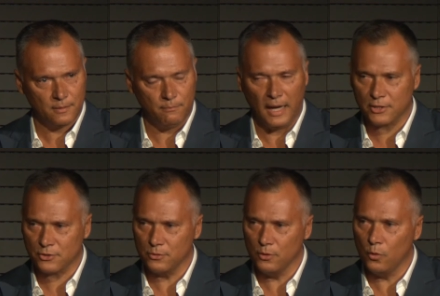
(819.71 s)

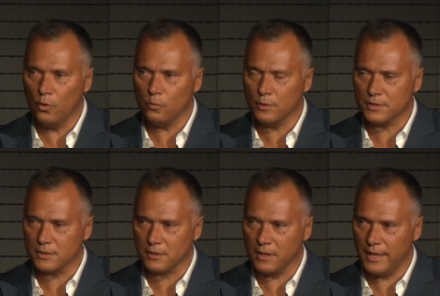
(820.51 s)
Martial law was
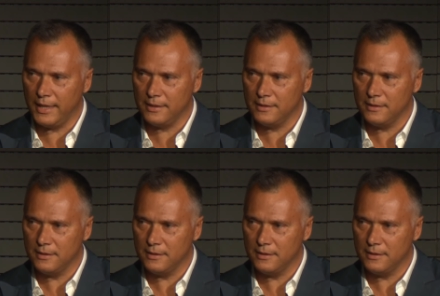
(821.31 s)
declared,